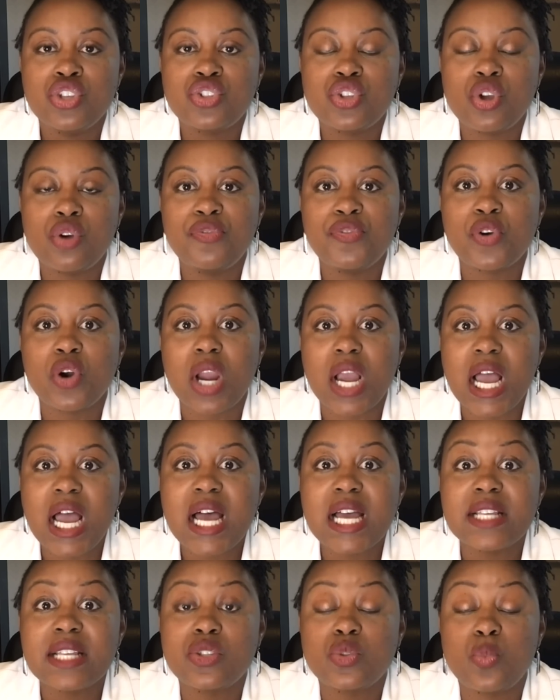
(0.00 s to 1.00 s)
So
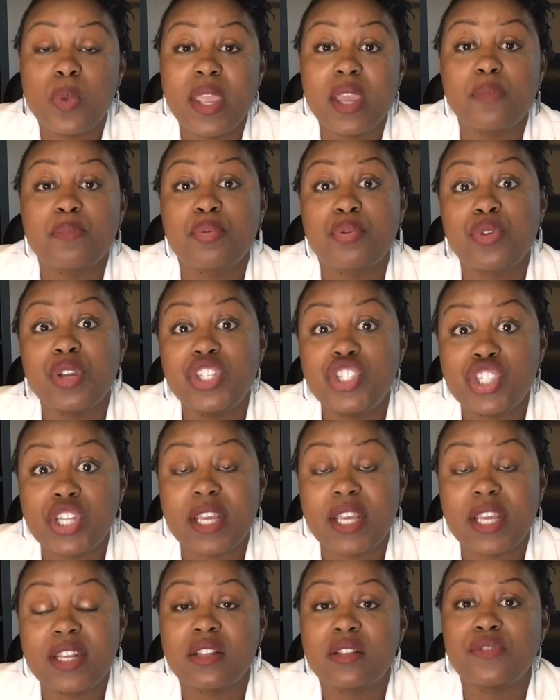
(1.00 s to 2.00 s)
for us, we
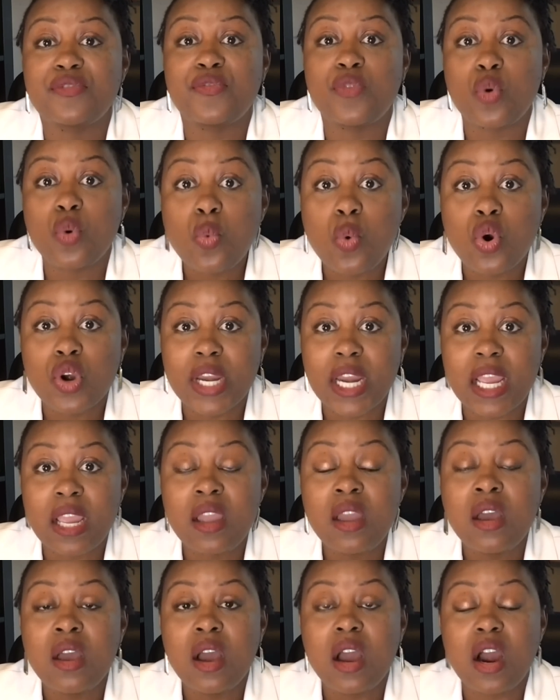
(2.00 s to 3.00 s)
appreciated the
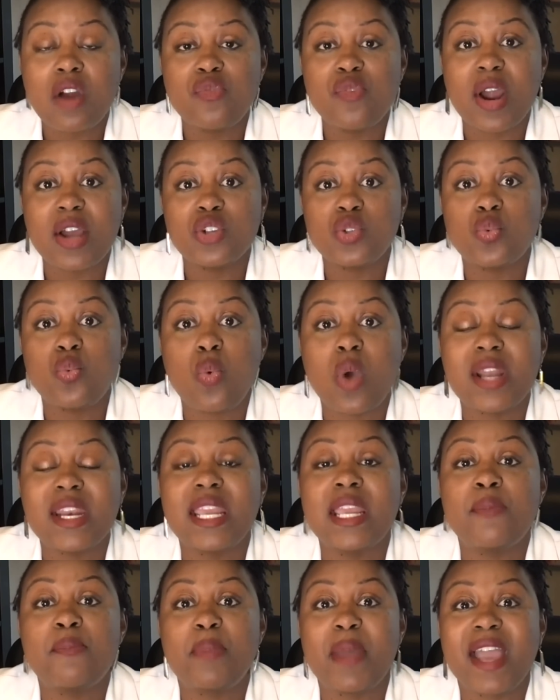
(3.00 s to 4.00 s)
forewarning around
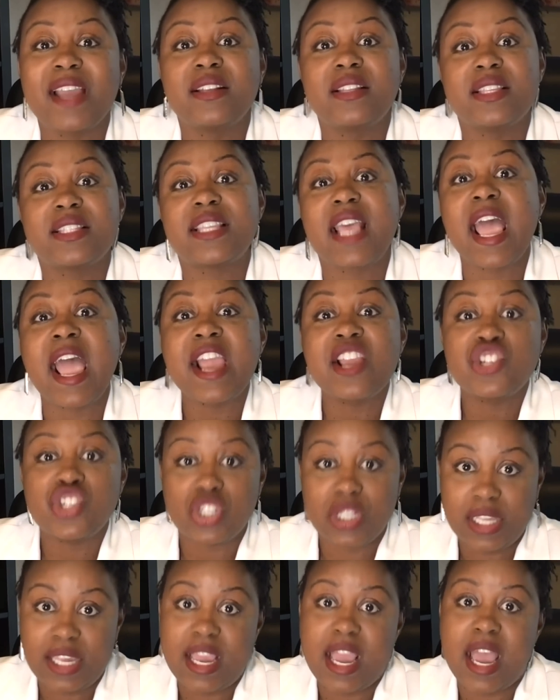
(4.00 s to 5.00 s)
what impact this
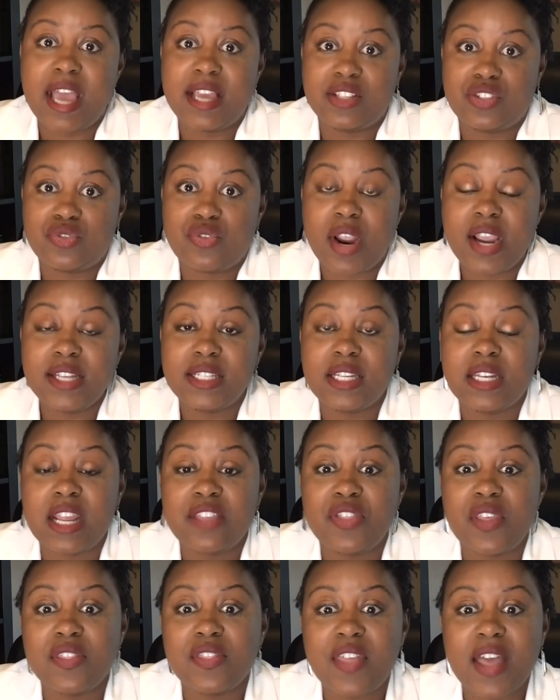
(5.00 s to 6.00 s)
actually has, right?
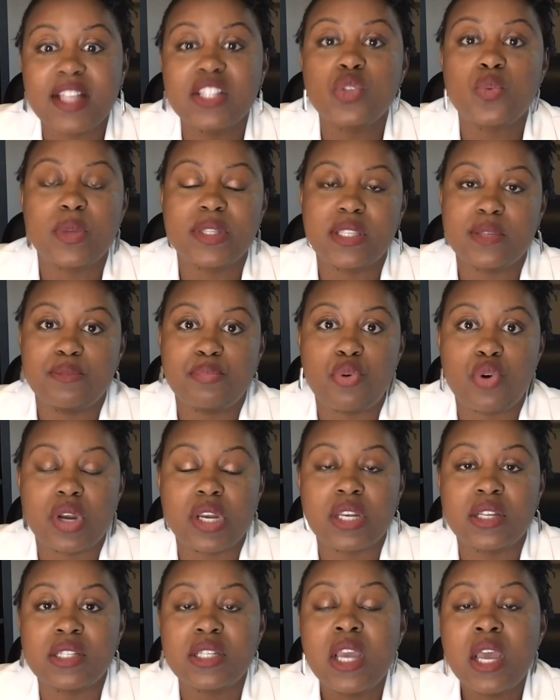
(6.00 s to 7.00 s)
And I think that's what's
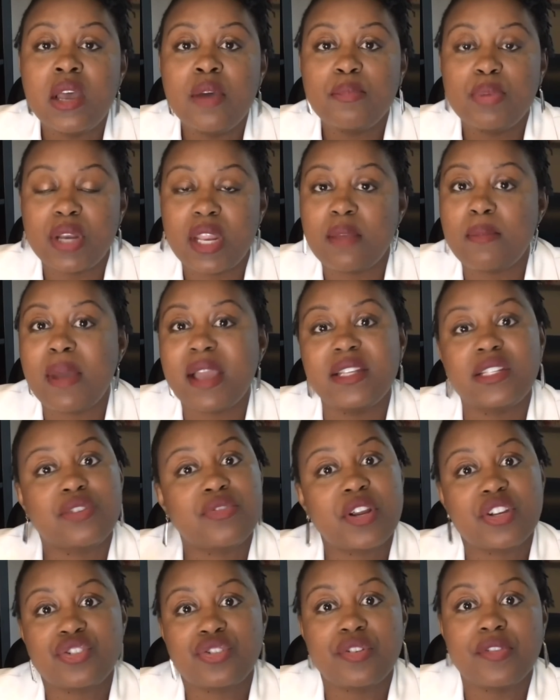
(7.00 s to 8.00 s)
important putting my
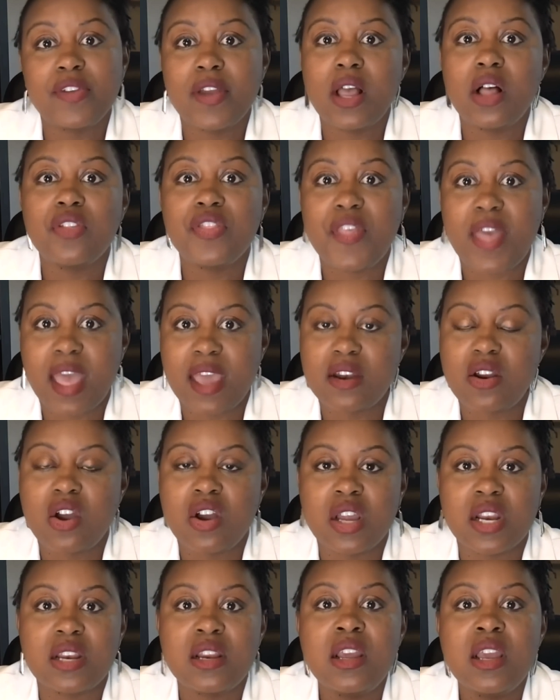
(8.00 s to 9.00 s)
director of health
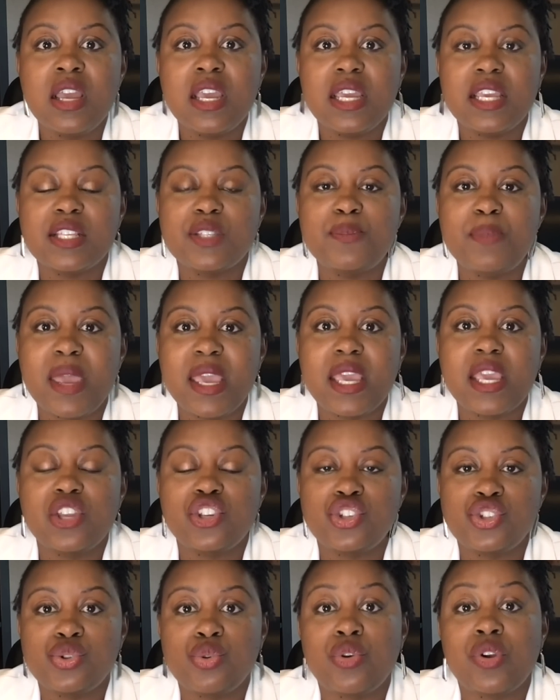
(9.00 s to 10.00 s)
hat on is
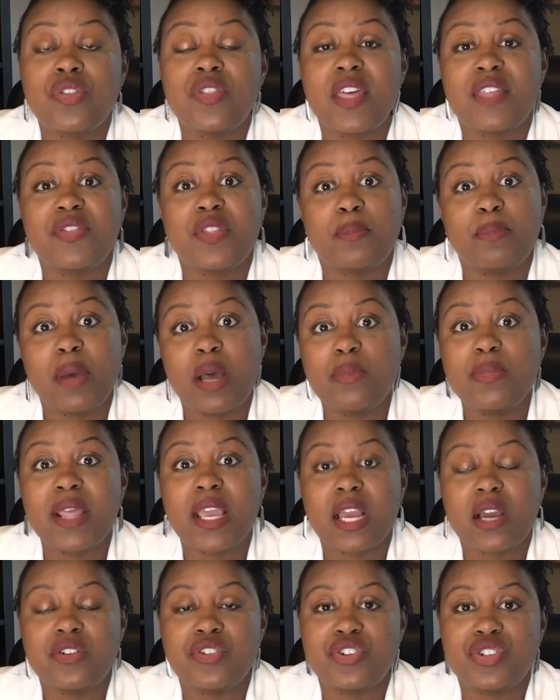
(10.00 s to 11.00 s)
making sure that the
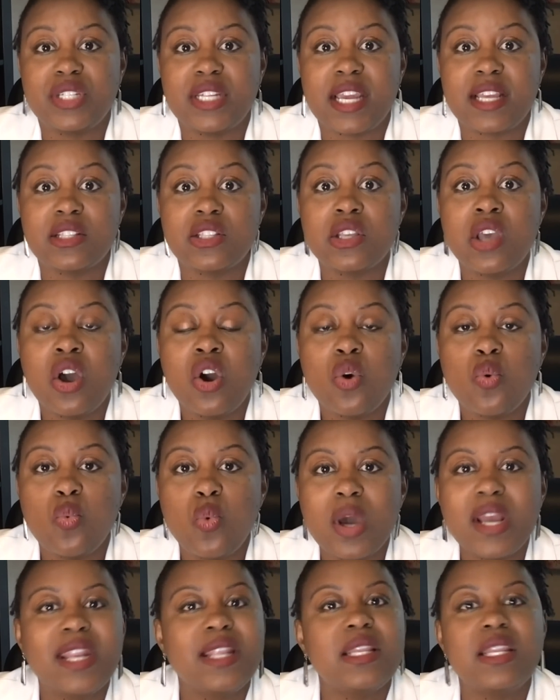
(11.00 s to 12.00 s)
public understands
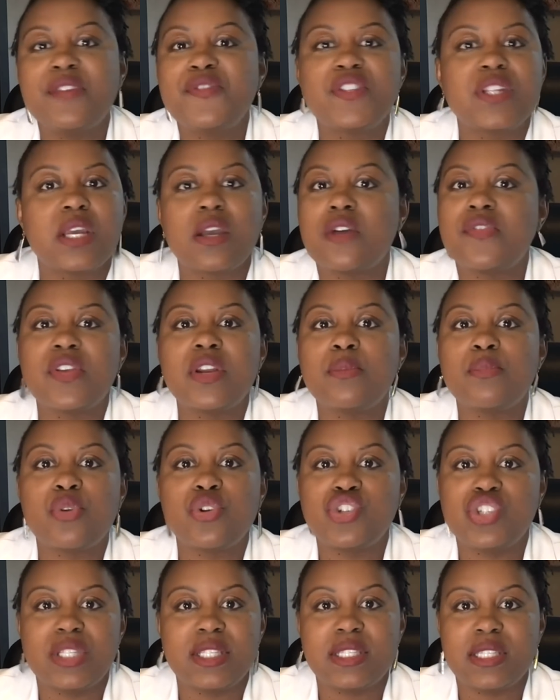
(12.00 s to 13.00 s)
what a lifting of an
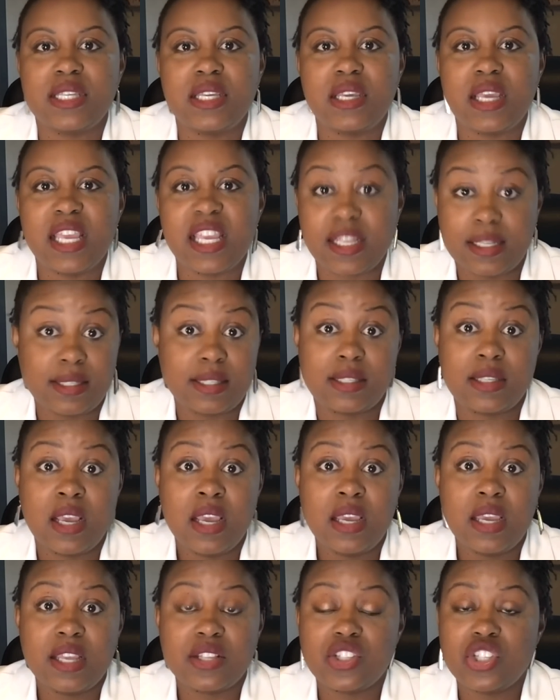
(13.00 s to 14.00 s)
emergency
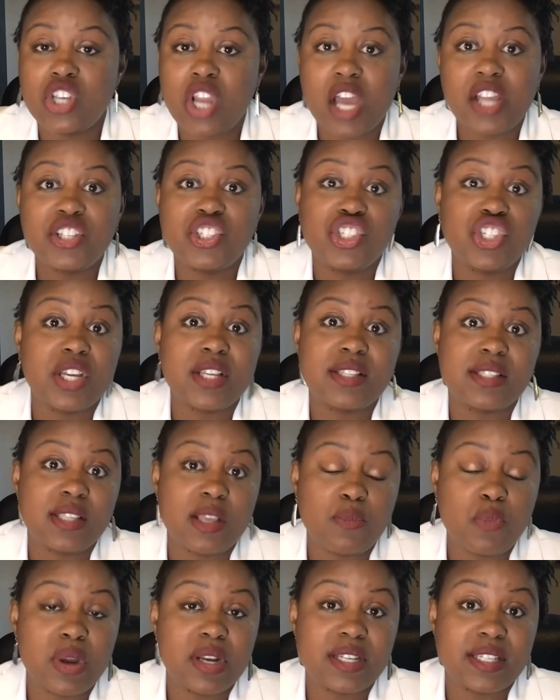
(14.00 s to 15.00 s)
is. It's not
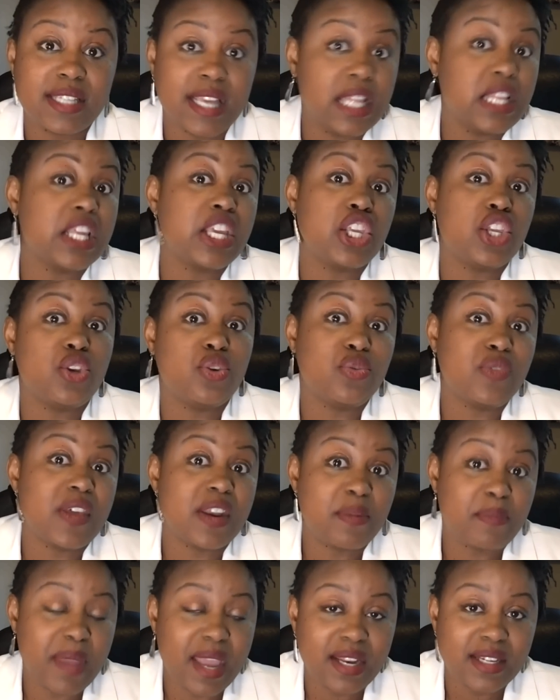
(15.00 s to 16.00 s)
just someone telling you
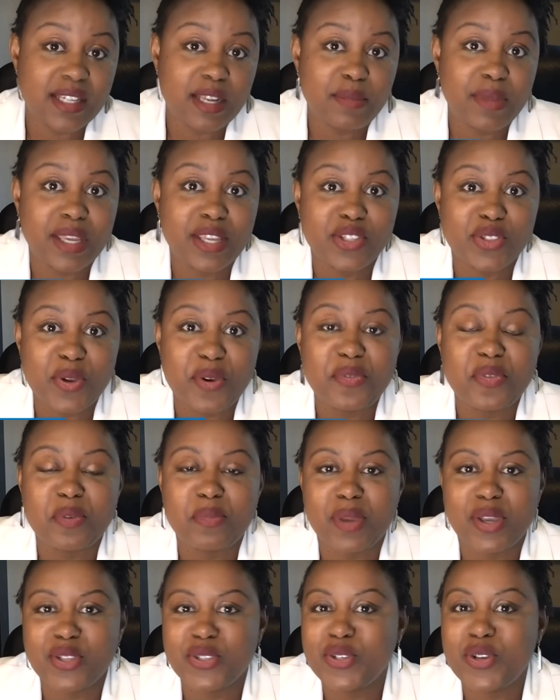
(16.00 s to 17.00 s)
that a pandemic is
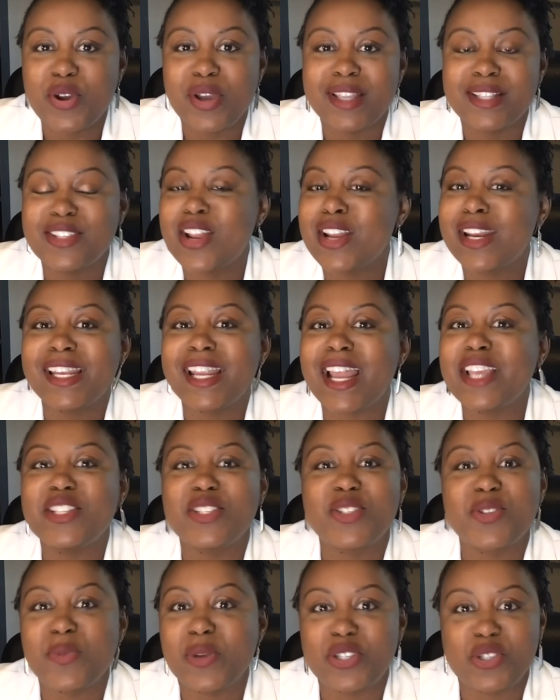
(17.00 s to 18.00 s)
over because no, it's not a
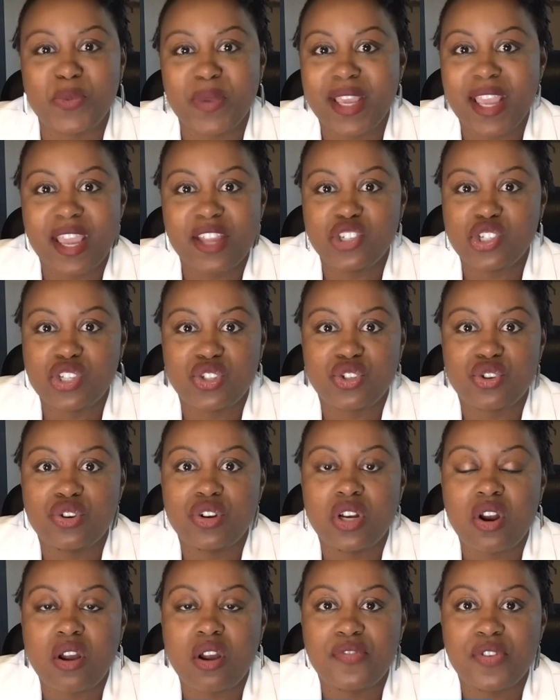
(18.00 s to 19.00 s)
light switch. We can't just
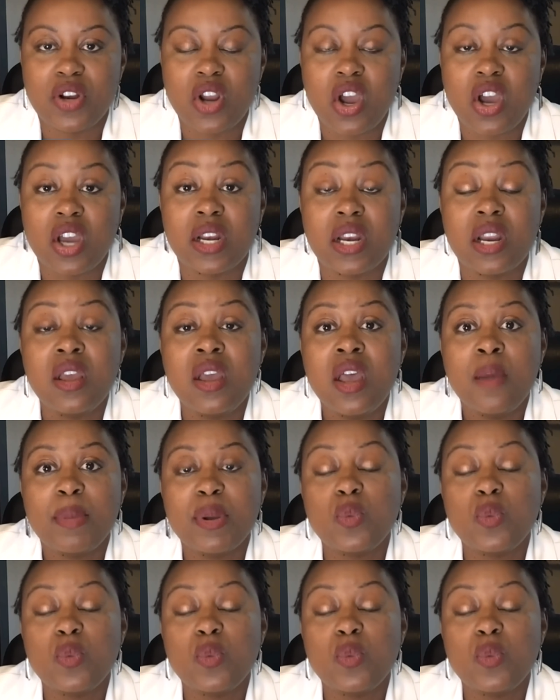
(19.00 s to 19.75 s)
turn it off and on on.